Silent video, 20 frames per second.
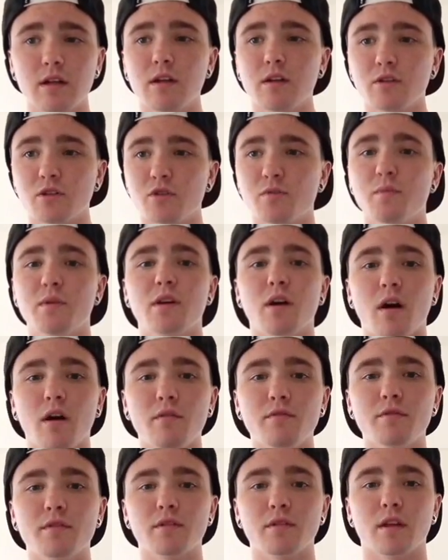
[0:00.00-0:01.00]
just be
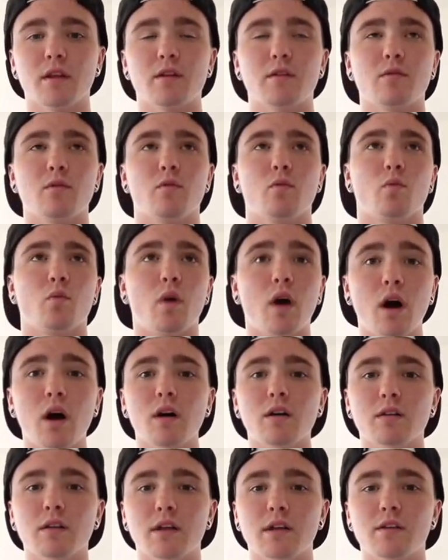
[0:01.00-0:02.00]
confident, like,
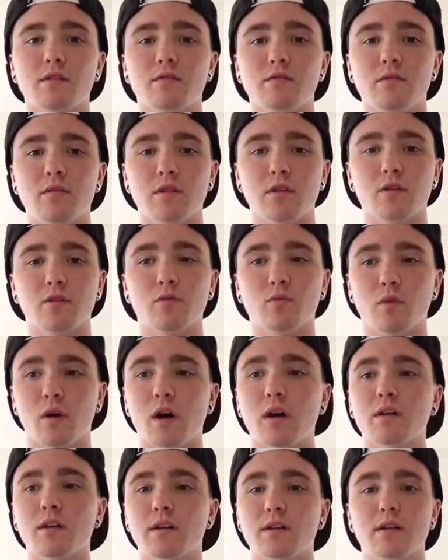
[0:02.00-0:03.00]
walk like, you know,
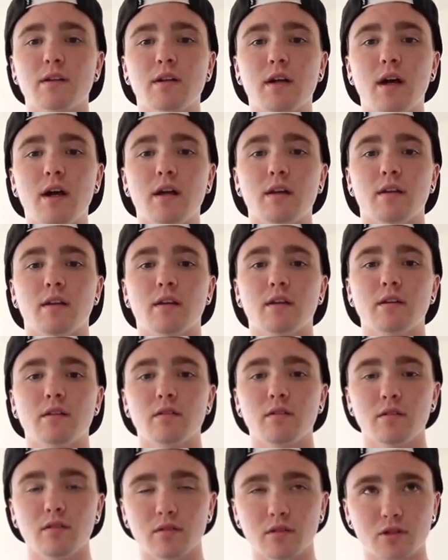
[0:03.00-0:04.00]
walk like a guy, like,
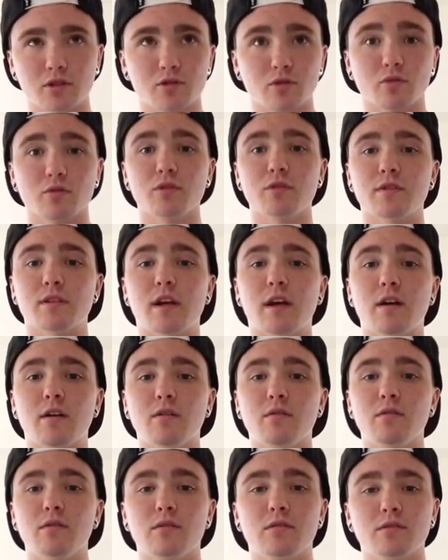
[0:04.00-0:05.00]
shoulders
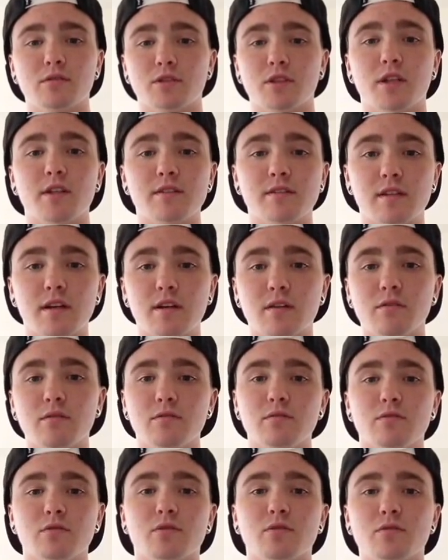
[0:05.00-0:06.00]
out, or chest out,
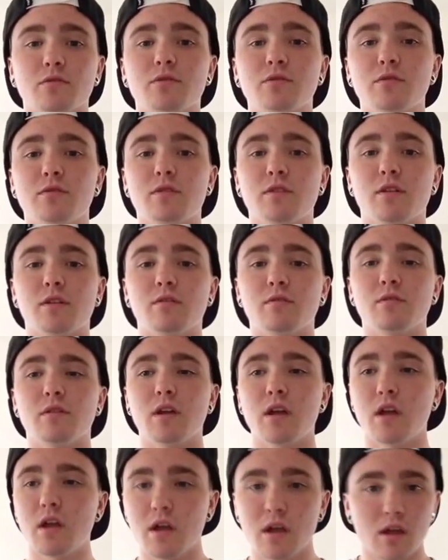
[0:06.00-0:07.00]
shoulders, you know,
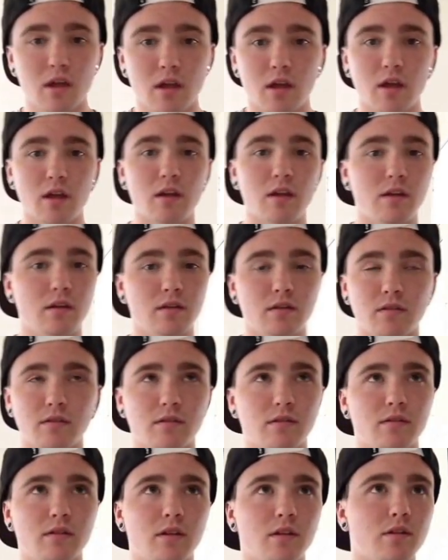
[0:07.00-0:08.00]
And
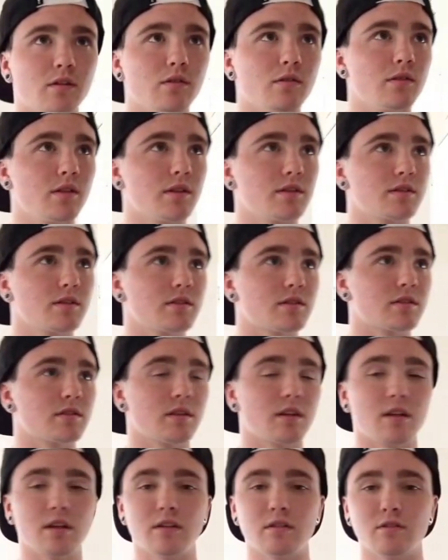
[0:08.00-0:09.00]
that's just,
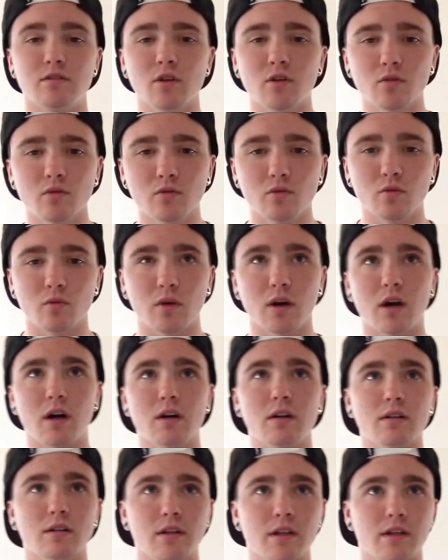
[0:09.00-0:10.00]
and don't
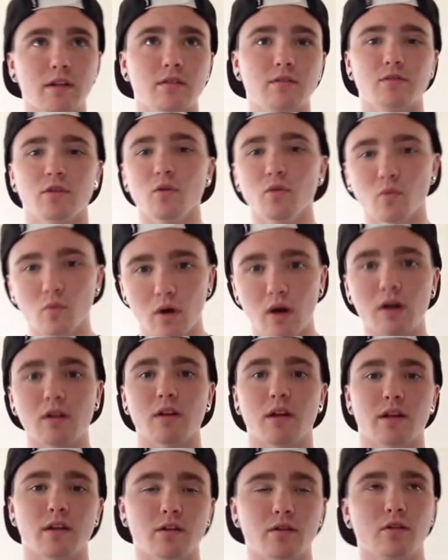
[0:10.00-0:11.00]
walk like
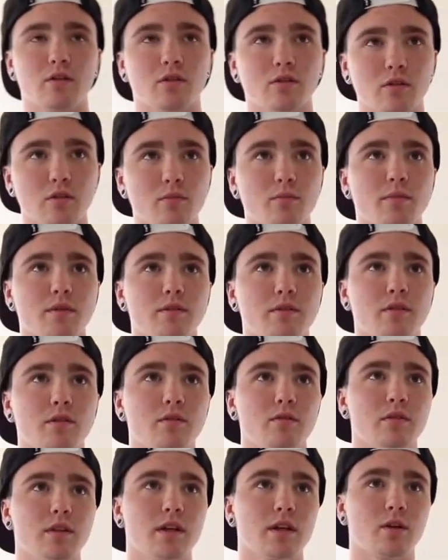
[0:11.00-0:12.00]
a girl, but
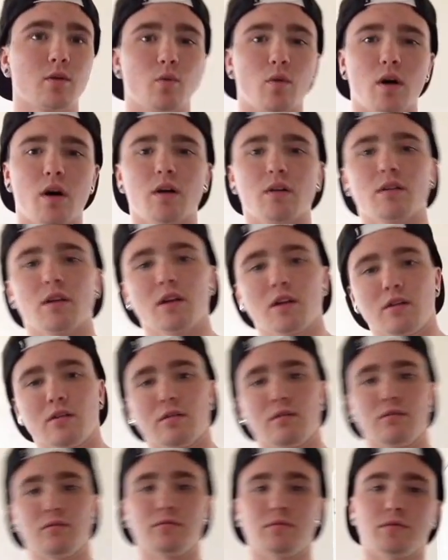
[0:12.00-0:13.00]
don't walk
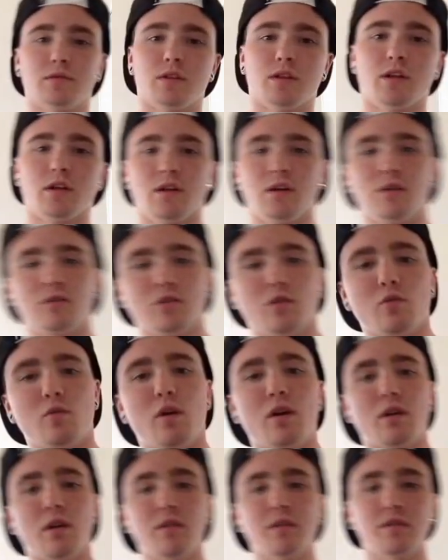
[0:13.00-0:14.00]

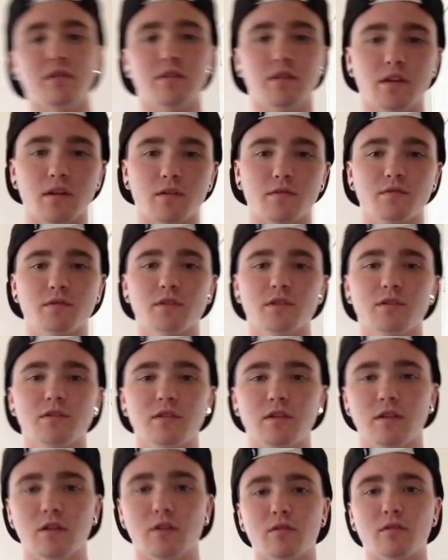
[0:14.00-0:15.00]
all stiff. Just,
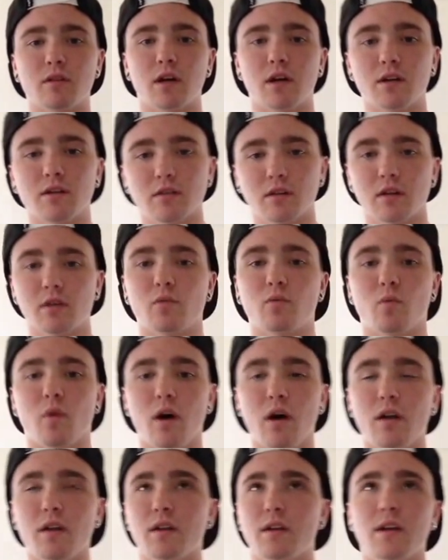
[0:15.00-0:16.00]
kind of like
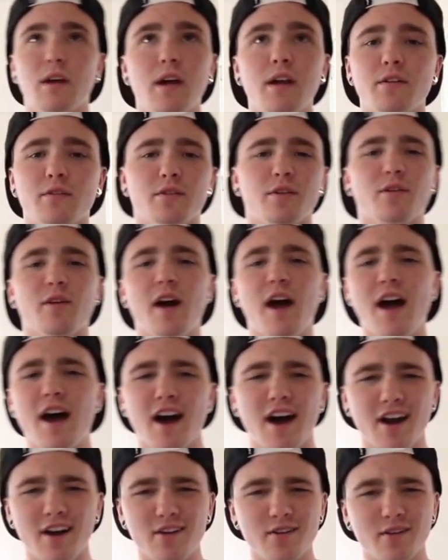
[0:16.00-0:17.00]
walk, like, I don't know
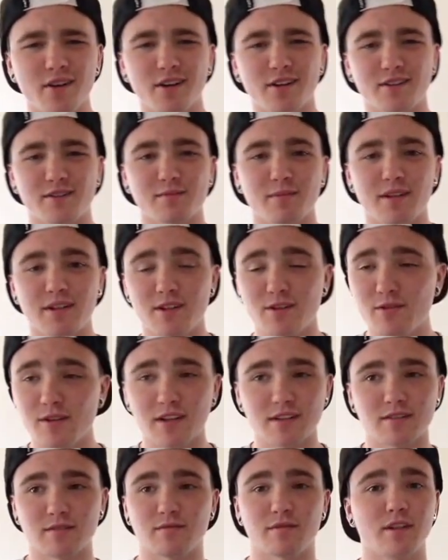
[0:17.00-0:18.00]
how to explain it. You
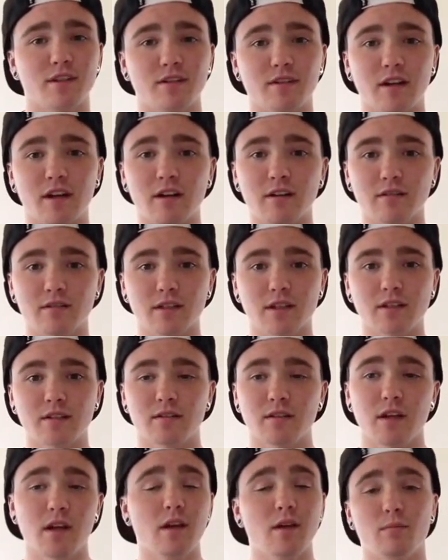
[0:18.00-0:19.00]
guys can figure it out. Like,
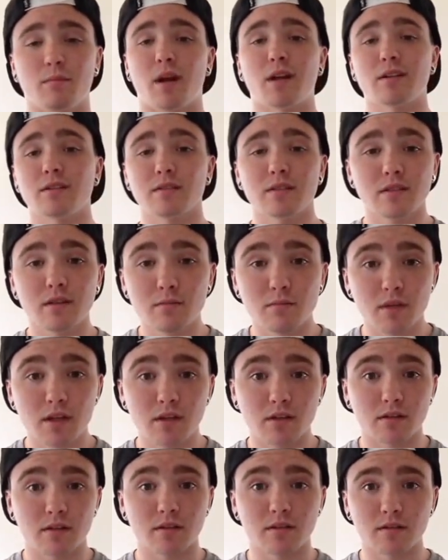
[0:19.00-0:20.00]
practice in the
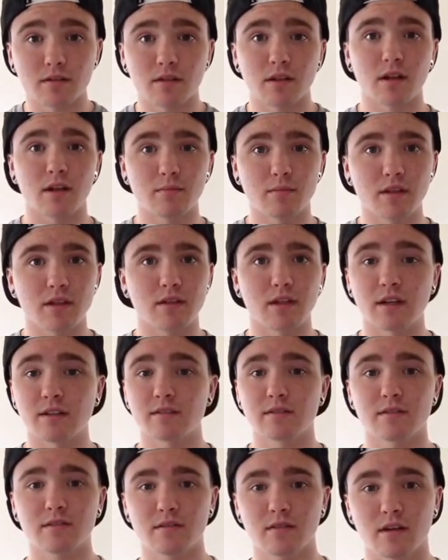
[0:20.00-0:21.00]
mirror. In
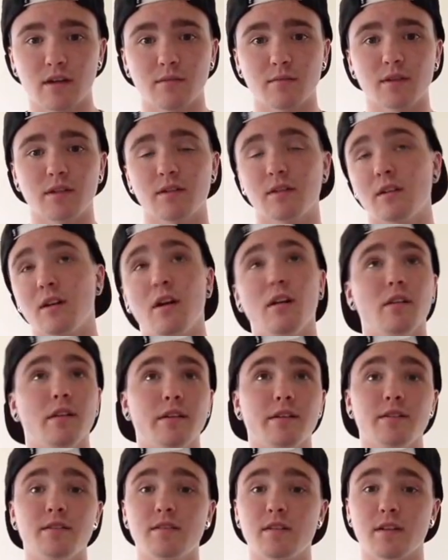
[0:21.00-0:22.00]
all
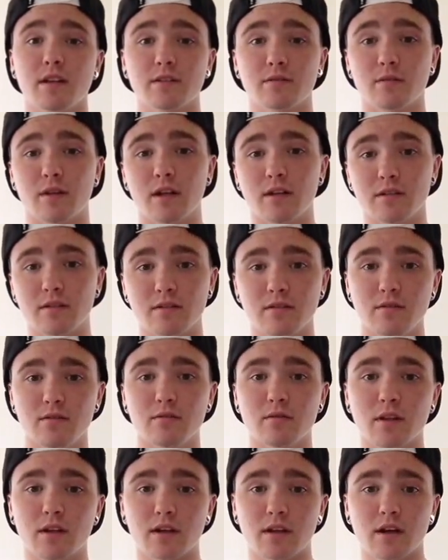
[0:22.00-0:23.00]
honesty, that's what I did too.
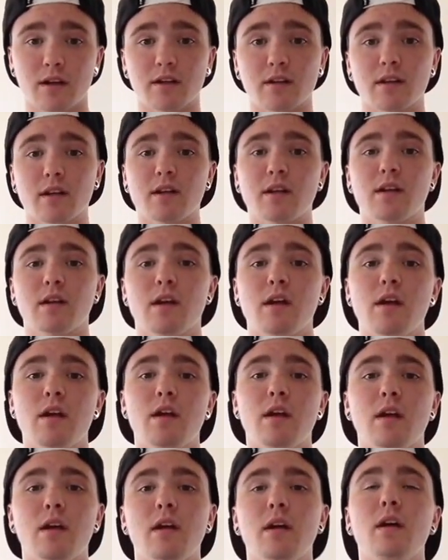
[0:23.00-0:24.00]
Like, kind of like,
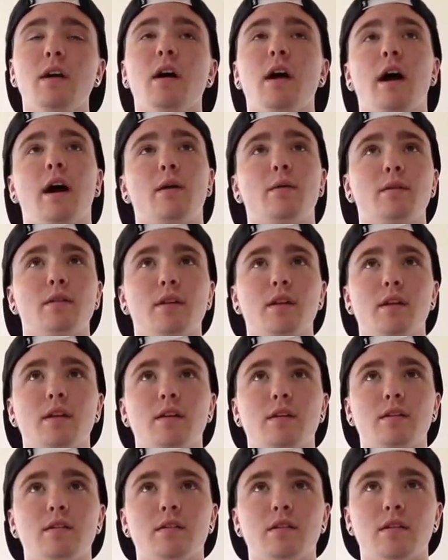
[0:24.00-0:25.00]
I would,
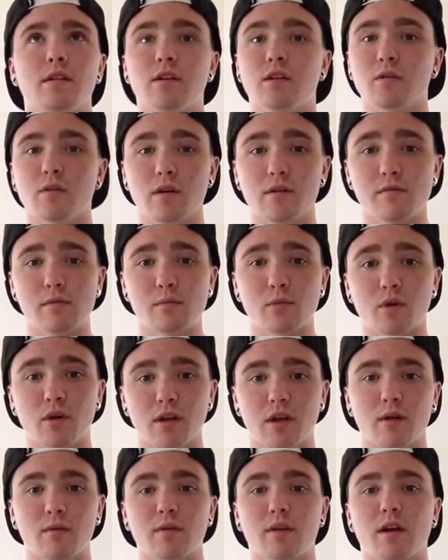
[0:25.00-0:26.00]
like, every
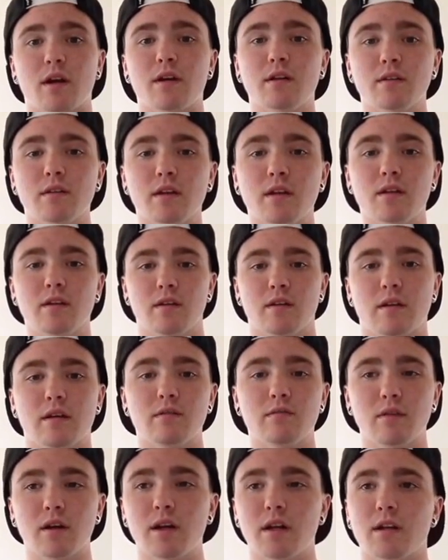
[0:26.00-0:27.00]
morning I would kind of like get
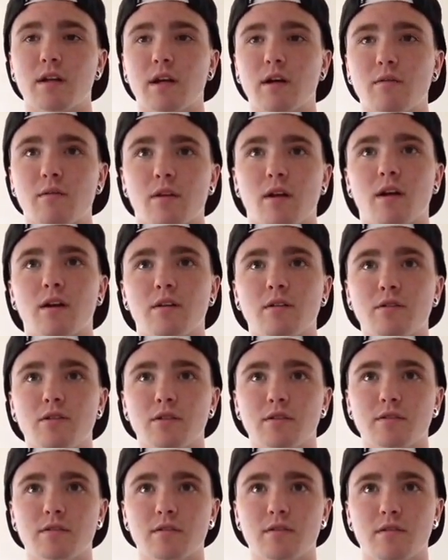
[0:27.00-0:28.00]
ready, and I would kind of
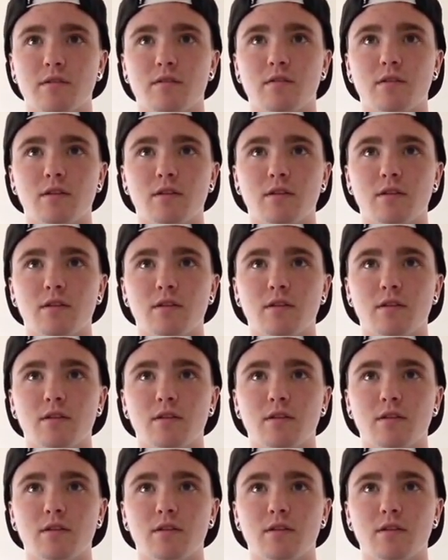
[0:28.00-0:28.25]
just,